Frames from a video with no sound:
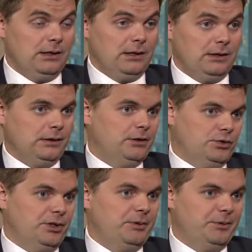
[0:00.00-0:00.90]
And then
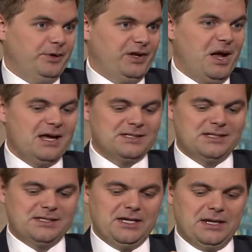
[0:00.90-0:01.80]
you'll tell me about the costs
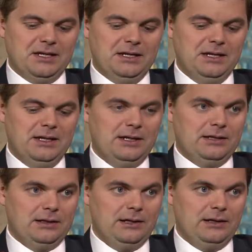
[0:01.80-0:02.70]
in a second.
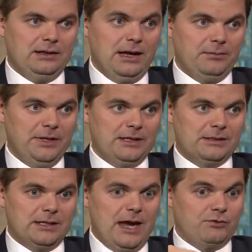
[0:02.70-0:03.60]
That
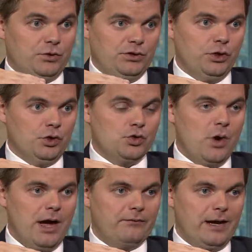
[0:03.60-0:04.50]
means after a year you
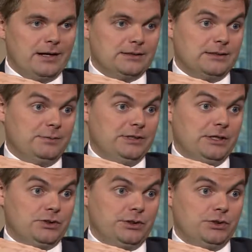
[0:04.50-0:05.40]
have access potentially